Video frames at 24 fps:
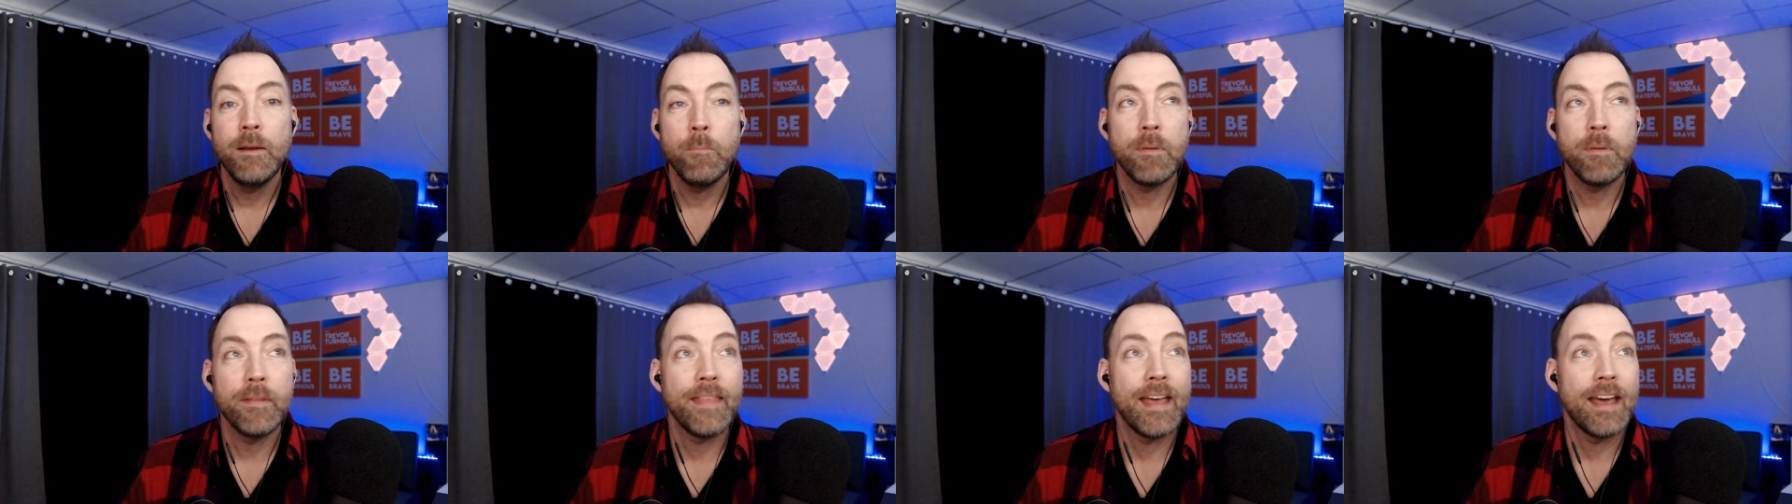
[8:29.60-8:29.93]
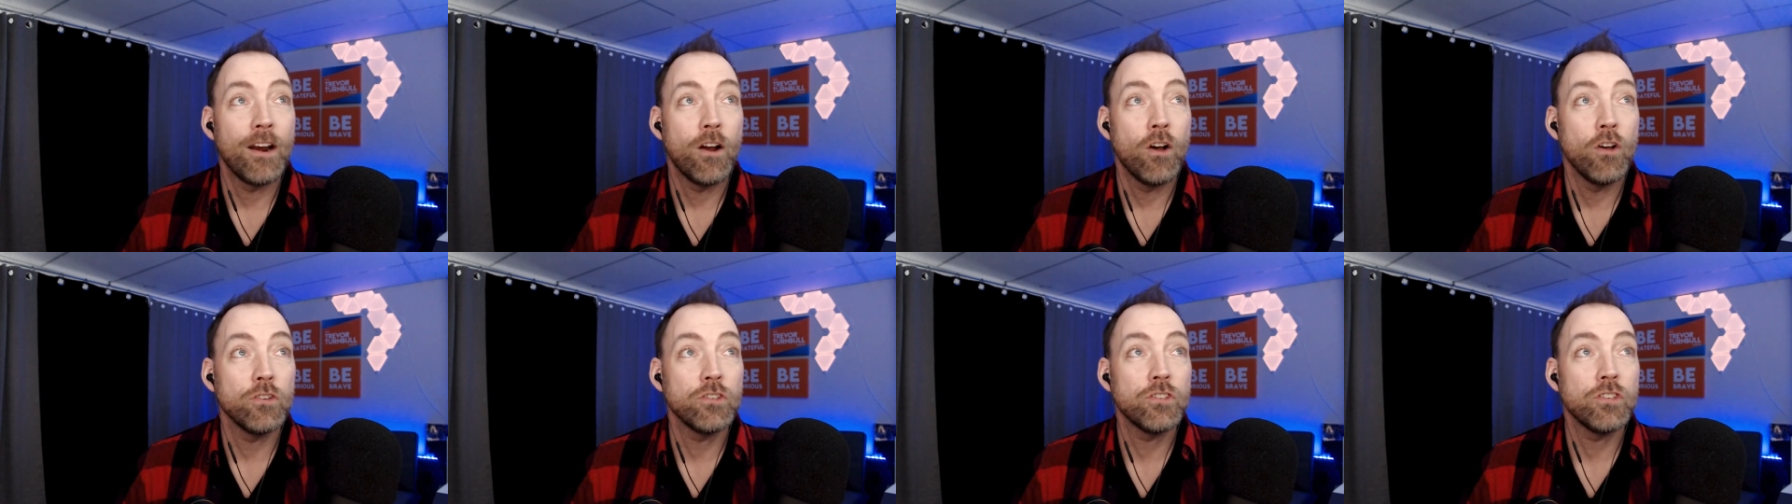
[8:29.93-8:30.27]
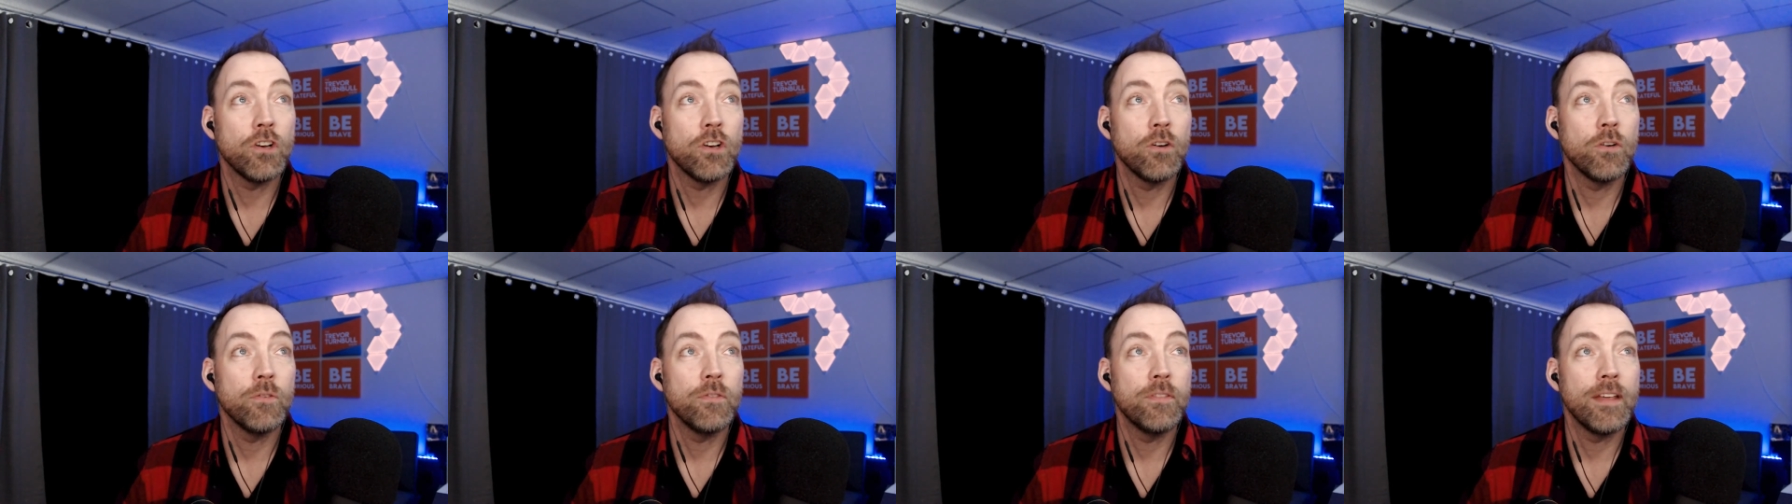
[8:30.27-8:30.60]
but then
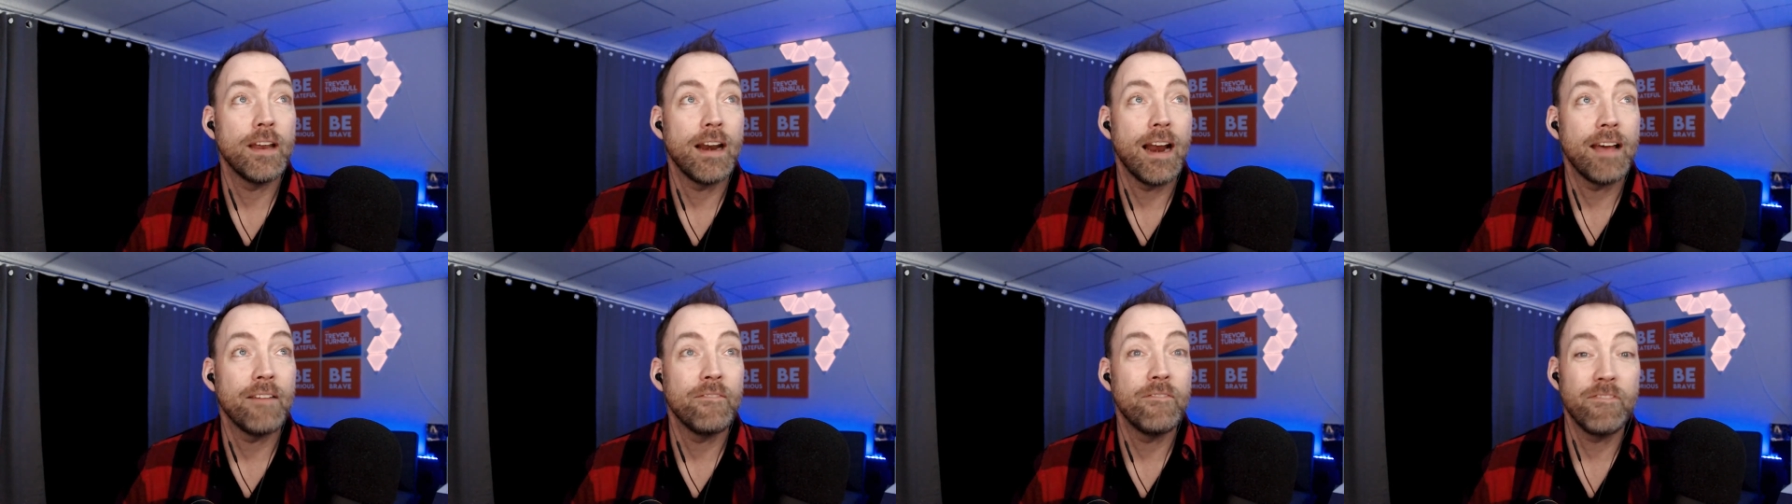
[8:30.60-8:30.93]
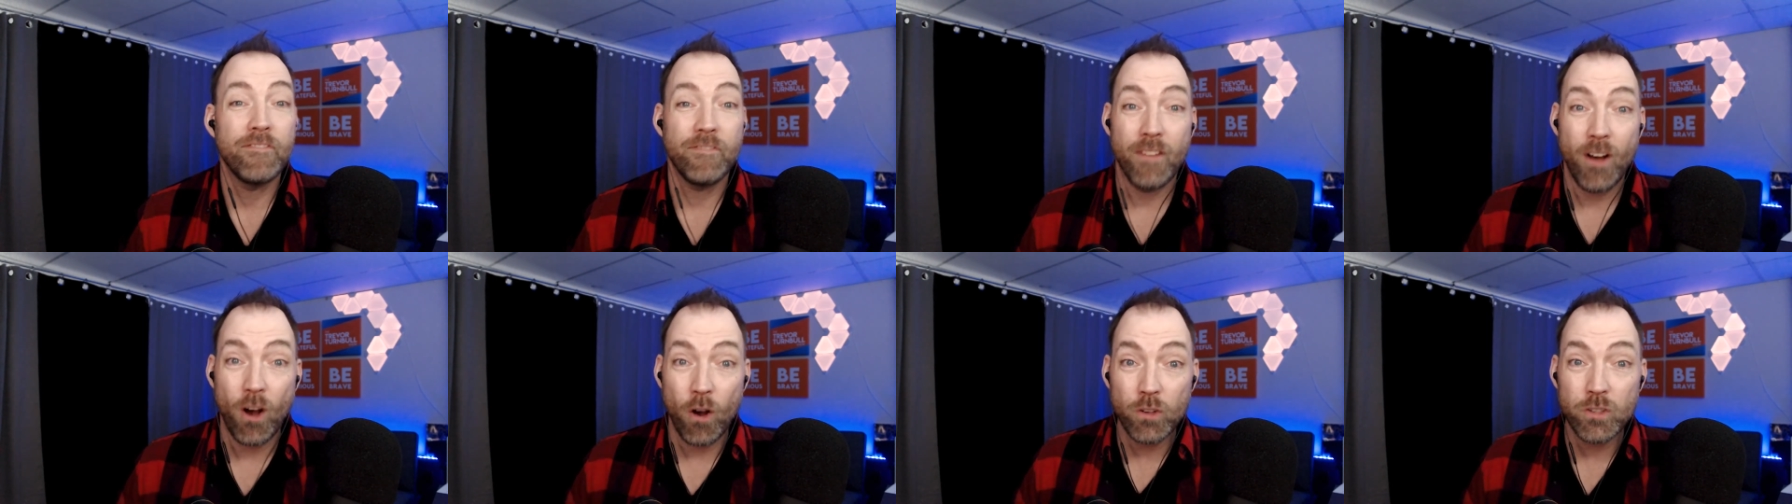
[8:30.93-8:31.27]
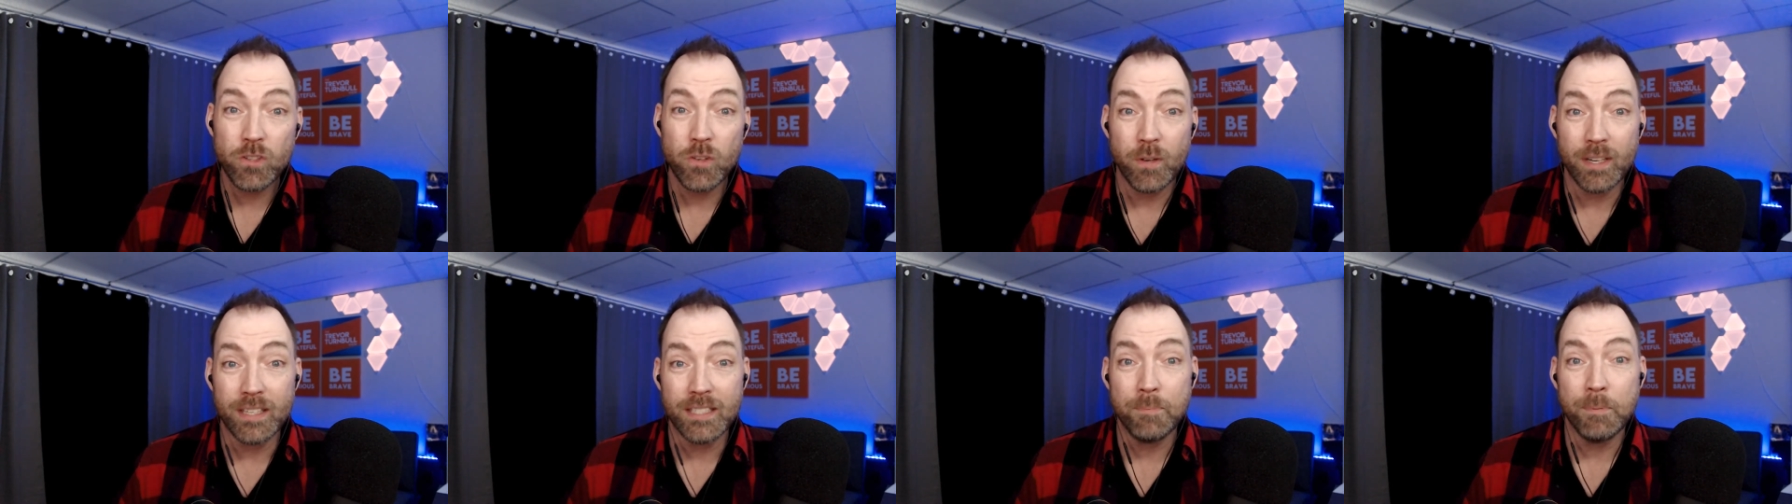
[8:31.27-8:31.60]
also that I've
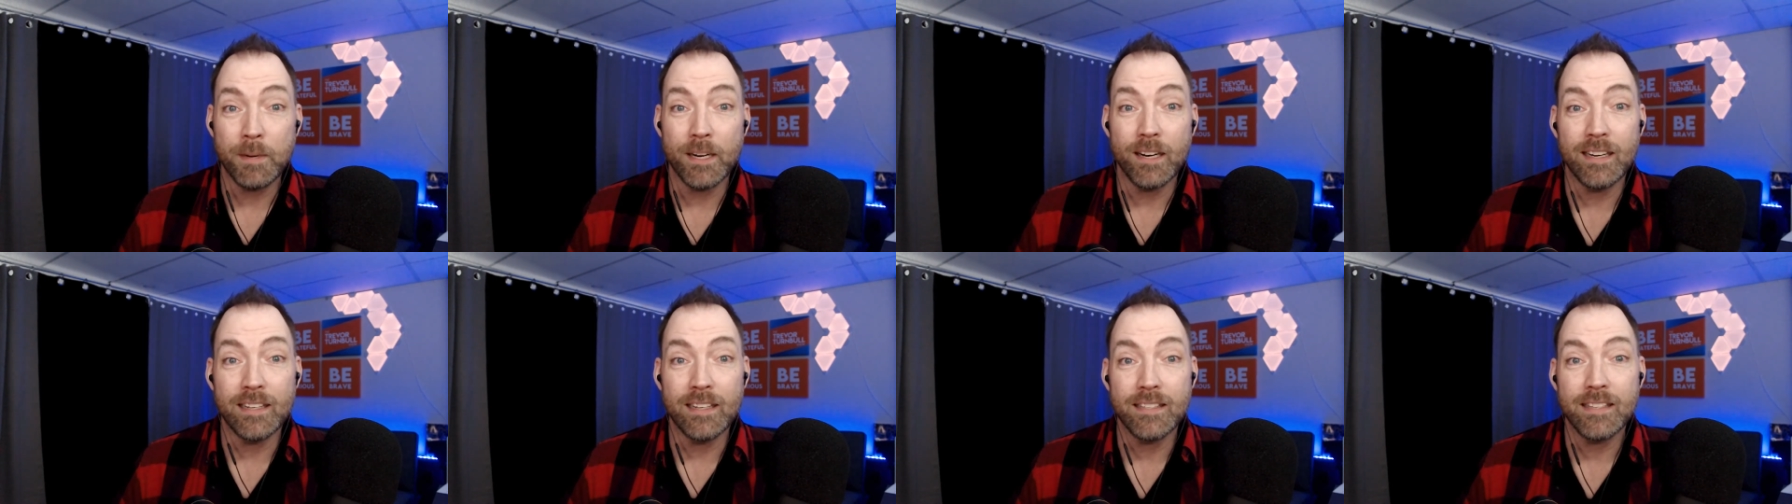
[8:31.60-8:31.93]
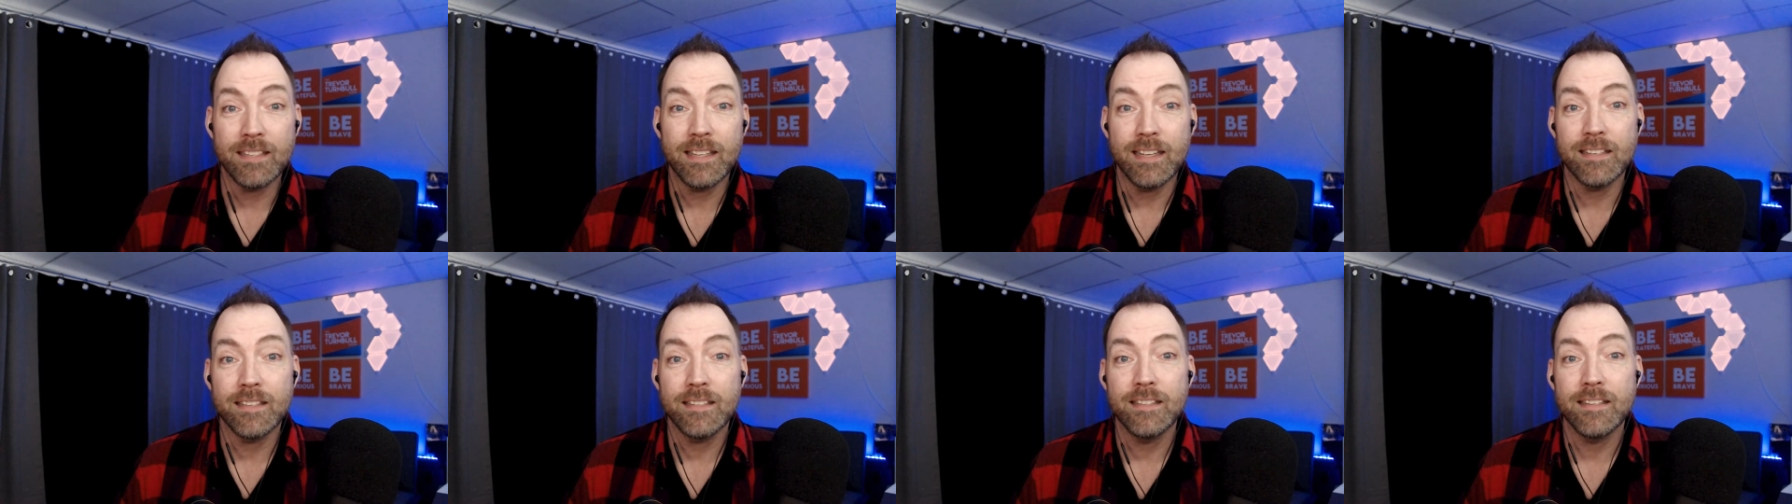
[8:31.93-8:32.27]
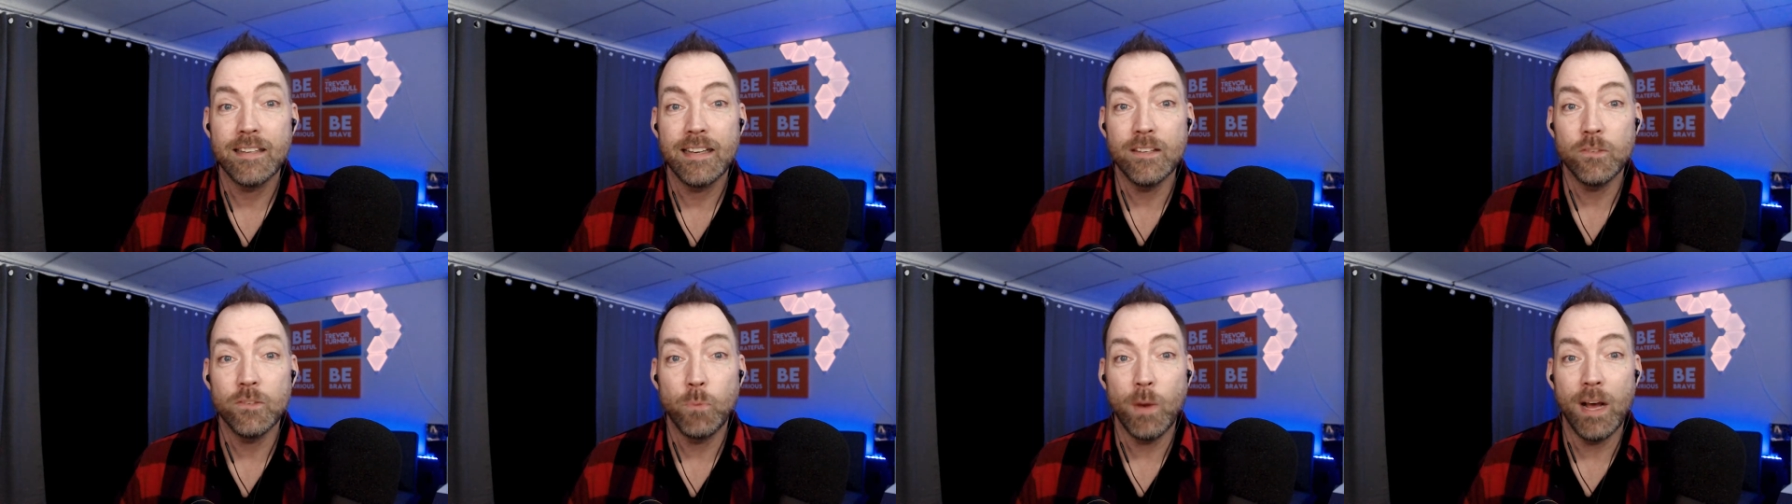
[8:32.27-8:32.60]
also experienced
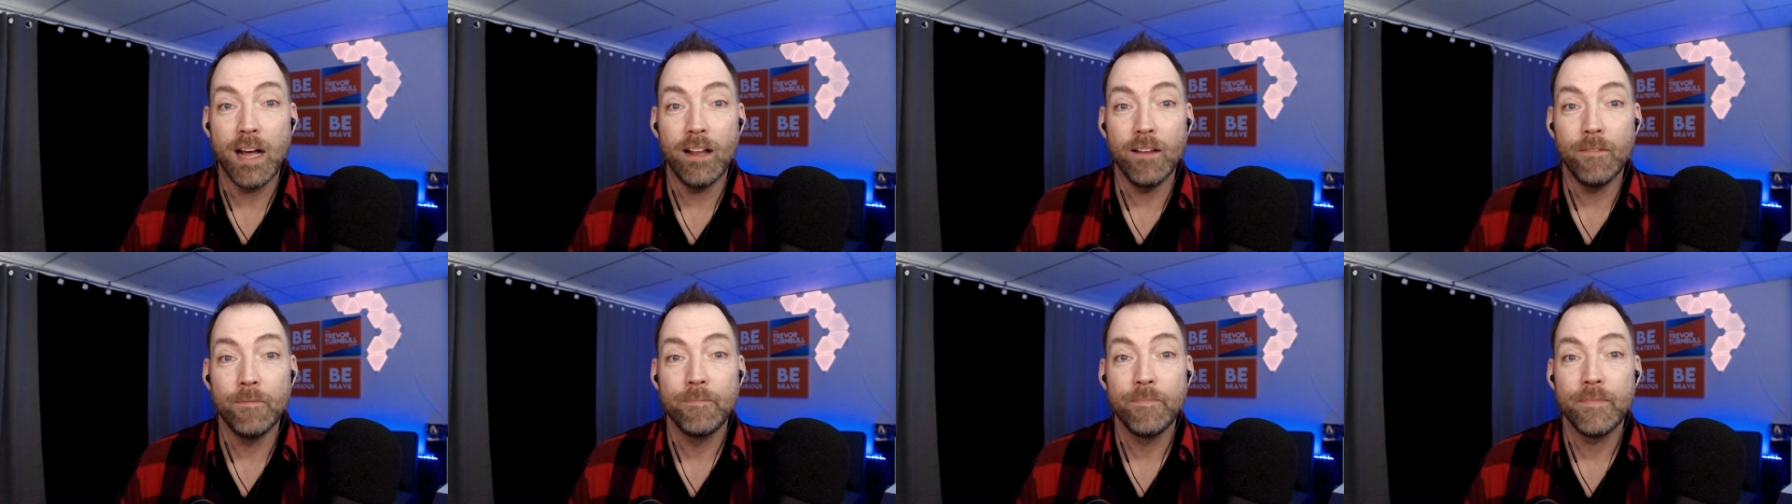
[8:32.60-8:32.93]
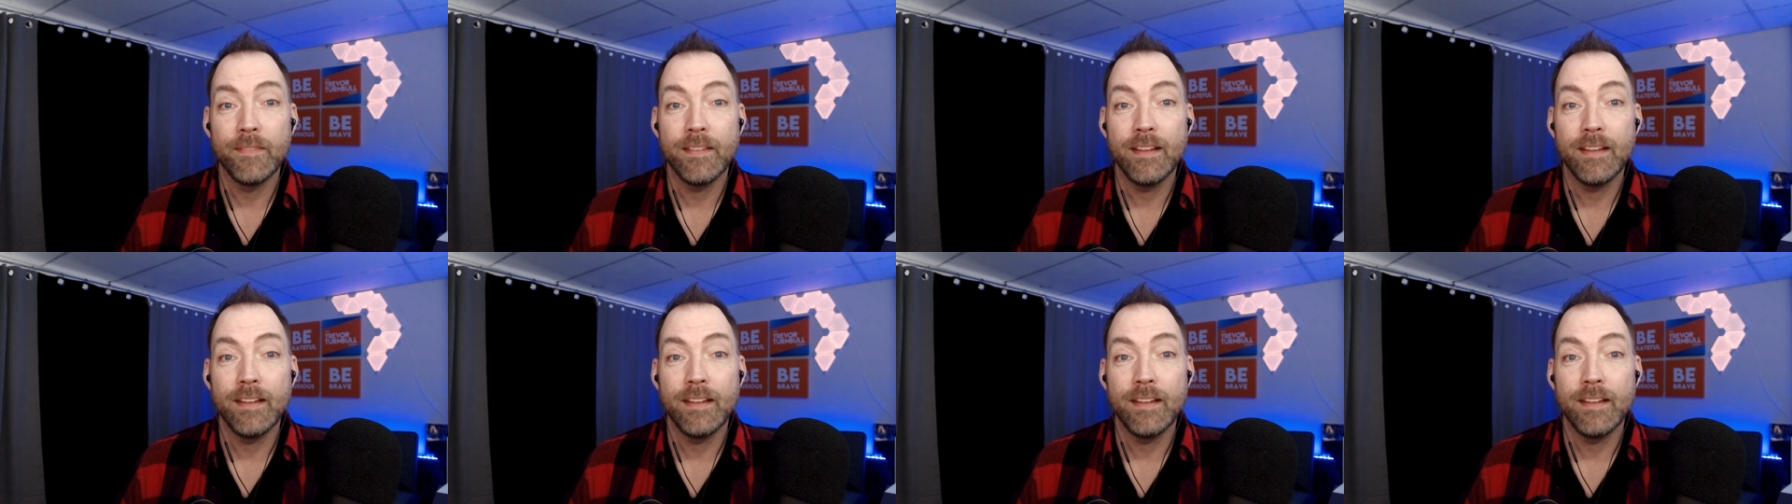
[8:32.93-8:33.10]
this as well.